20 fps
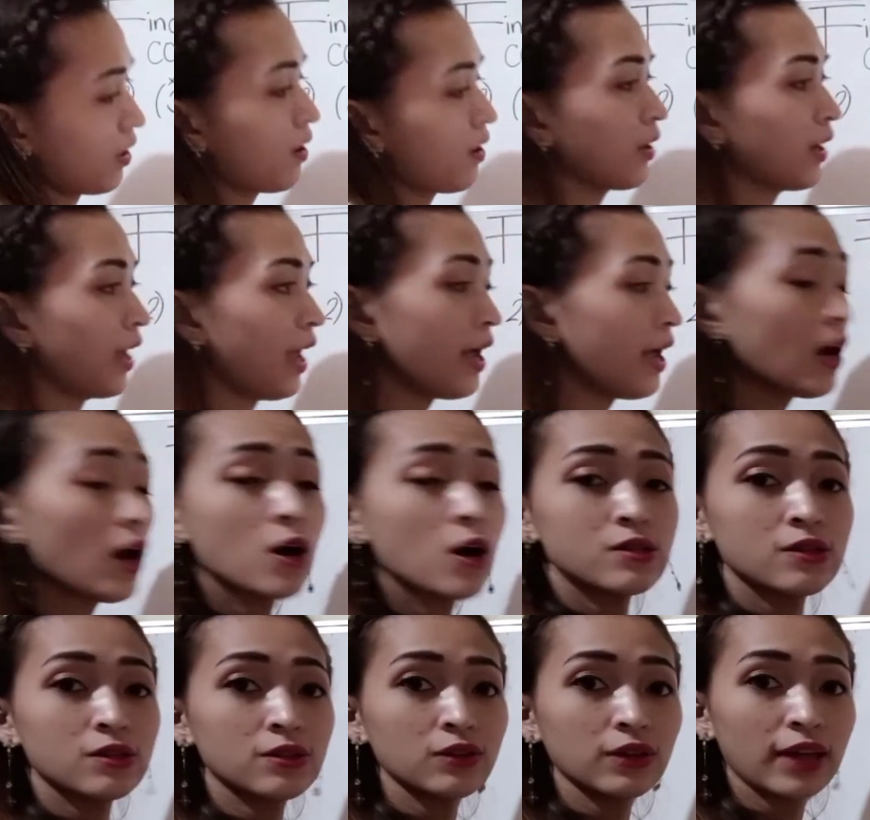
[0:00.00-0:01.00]
Okay,
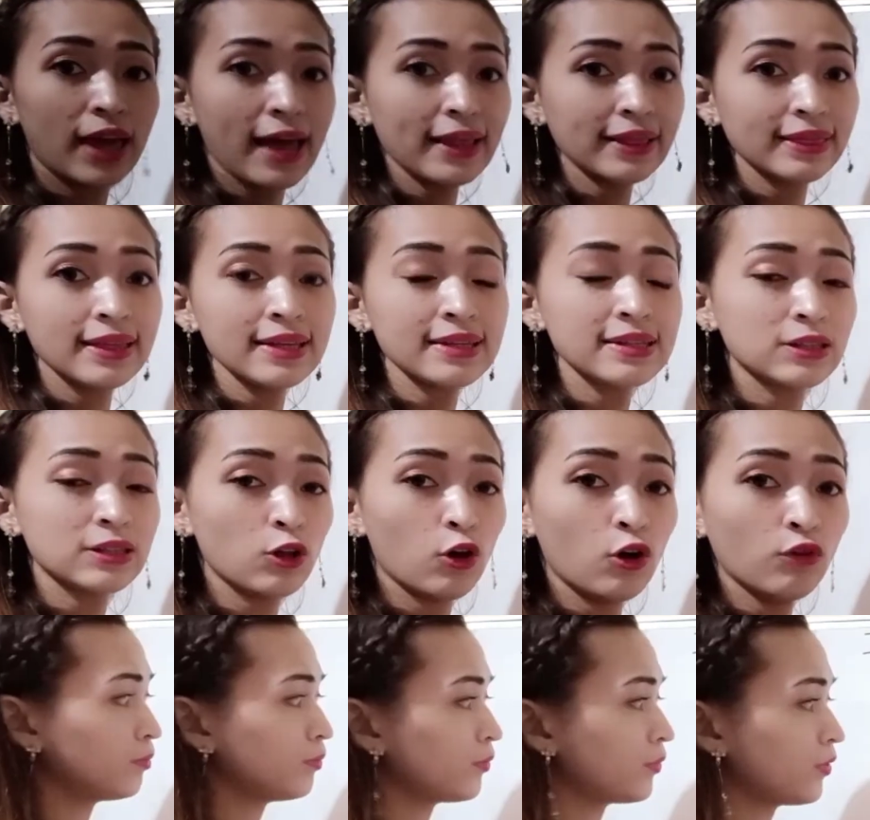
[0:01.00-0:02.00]
so to get the
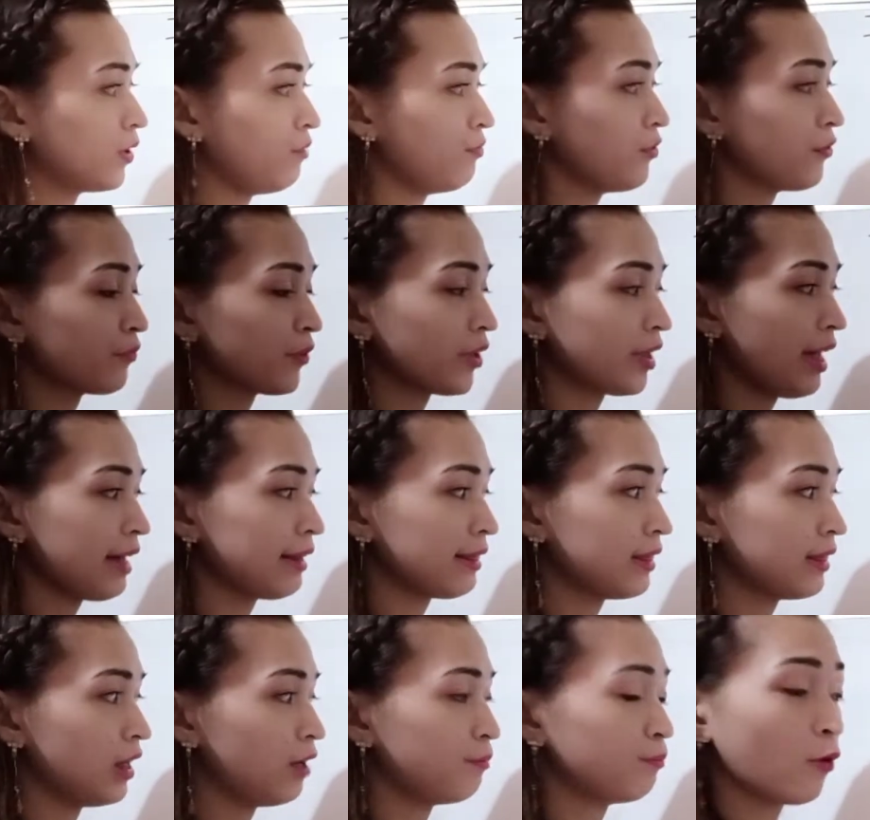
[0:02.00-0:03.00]
slope, if you forget
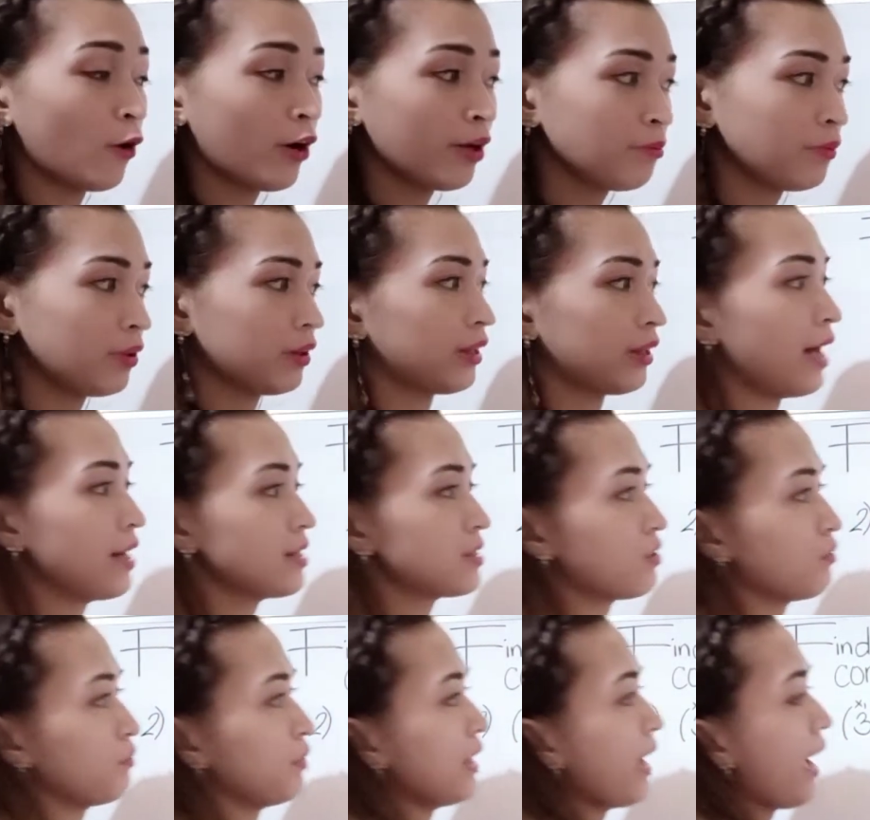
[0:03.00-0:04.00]
the formula,
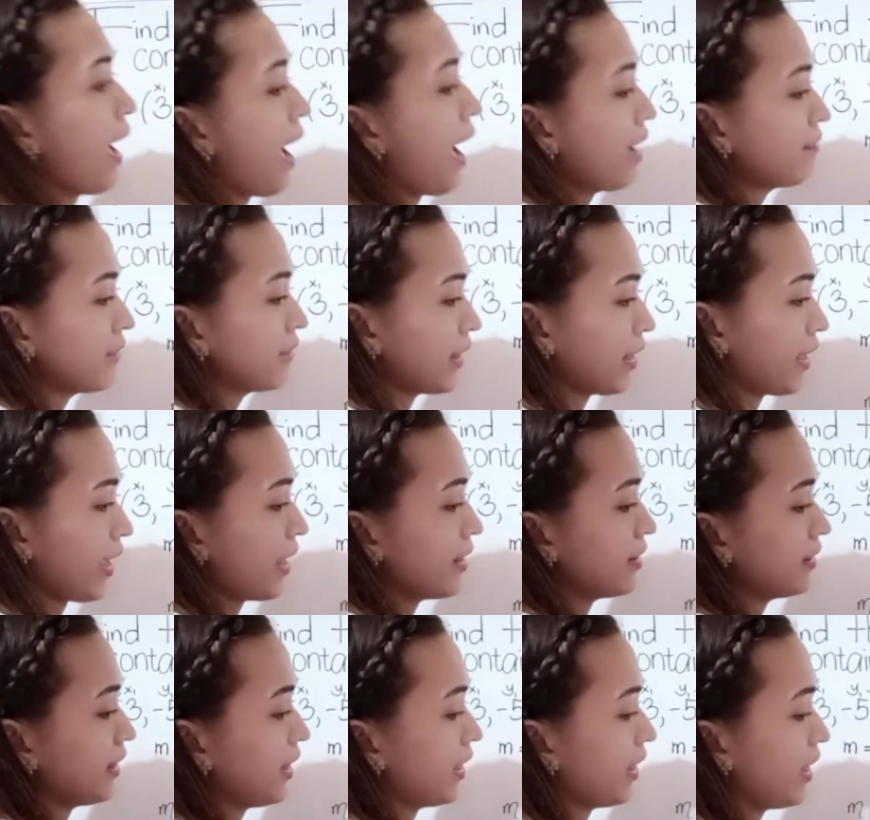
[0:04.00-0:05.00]
so we have
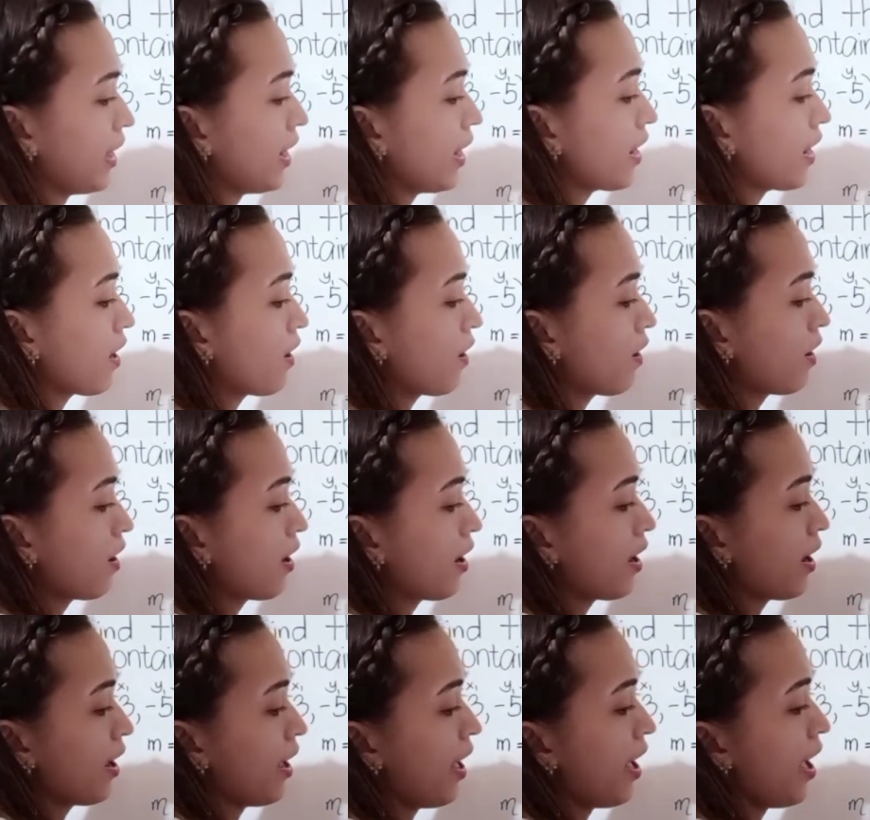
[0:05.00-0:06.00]
again the
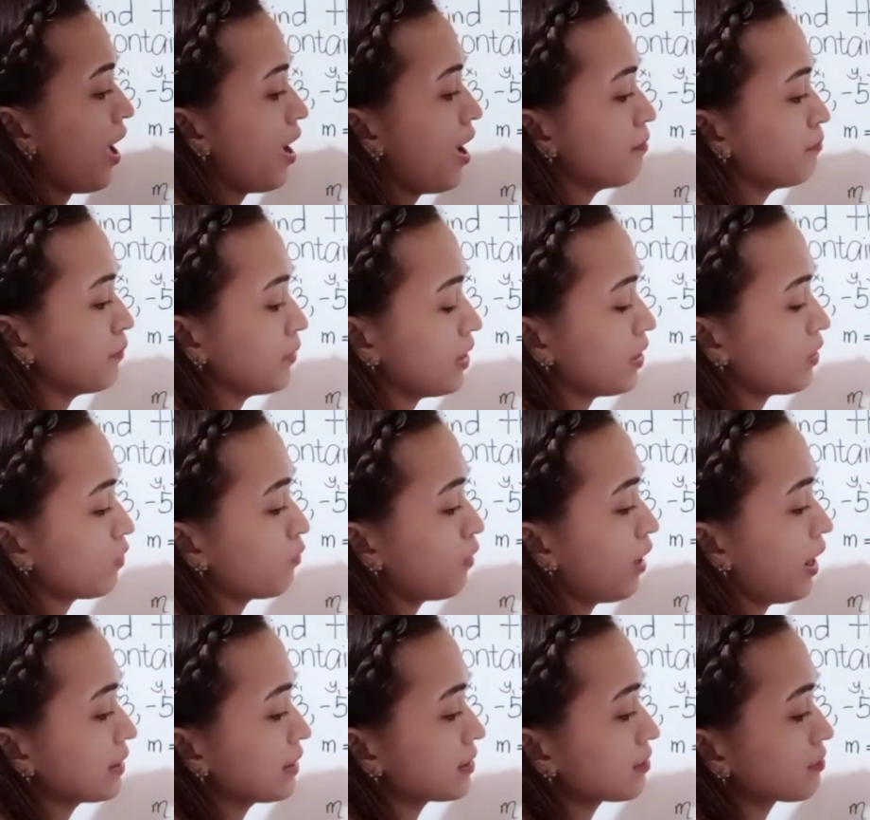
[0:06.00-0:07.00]
m
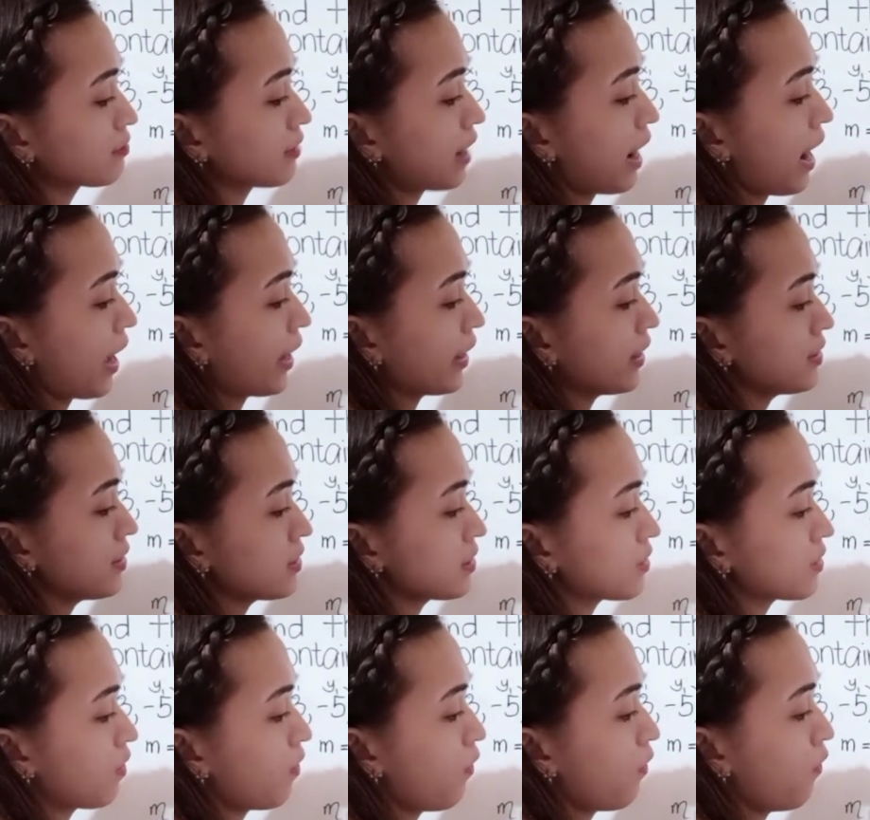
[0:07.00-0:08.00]
equals
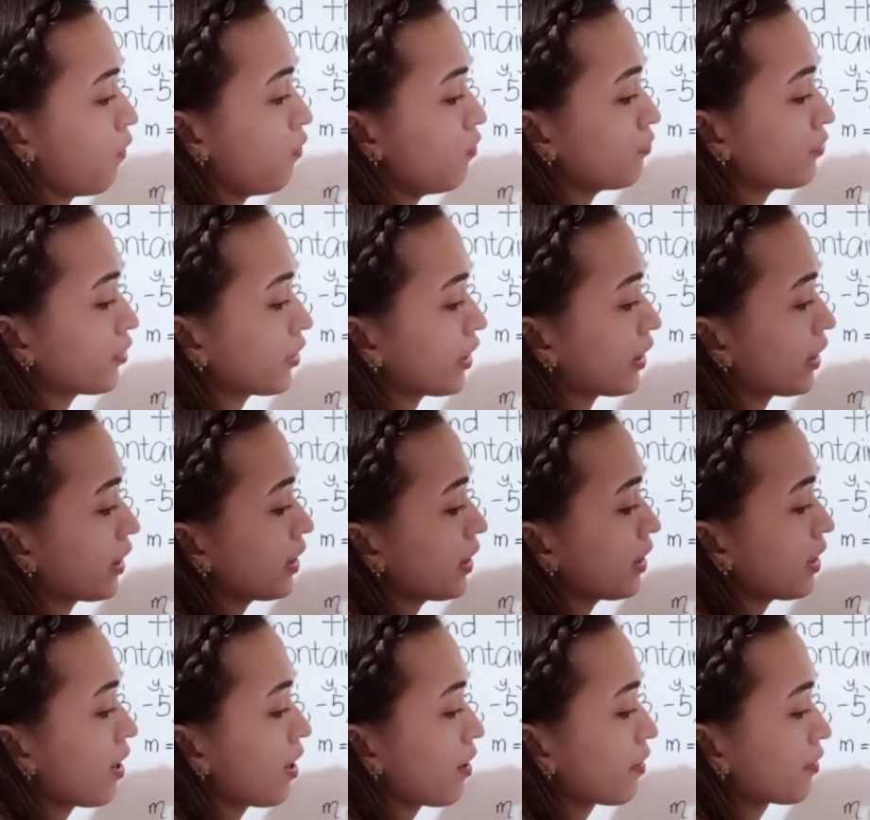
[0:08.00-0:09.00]
rise over
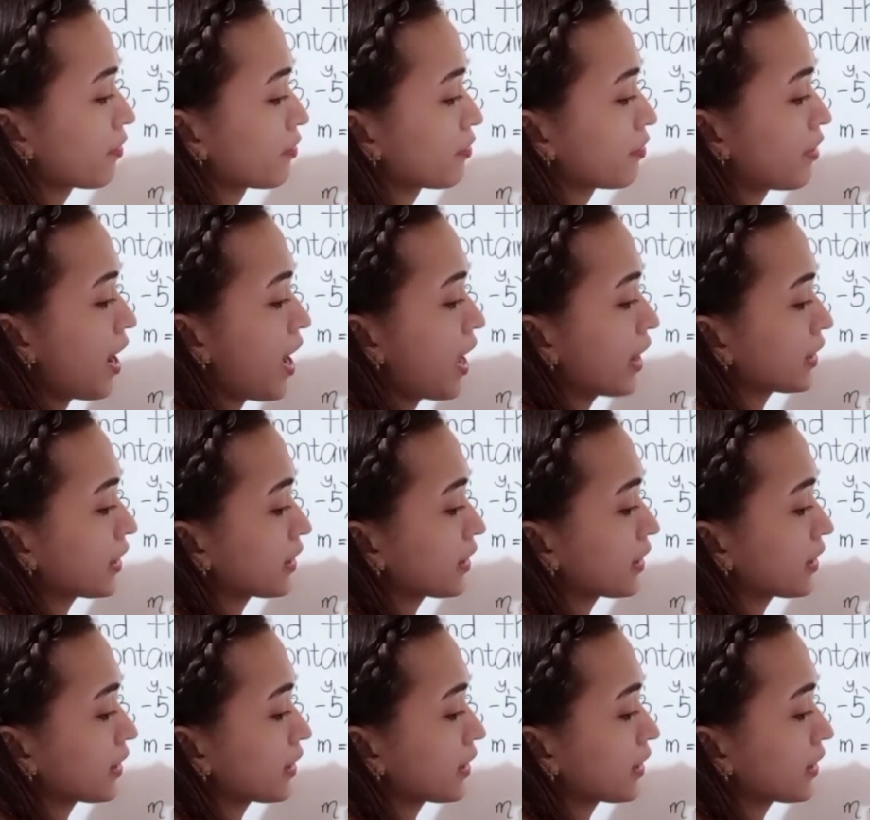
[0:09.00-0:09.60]
run.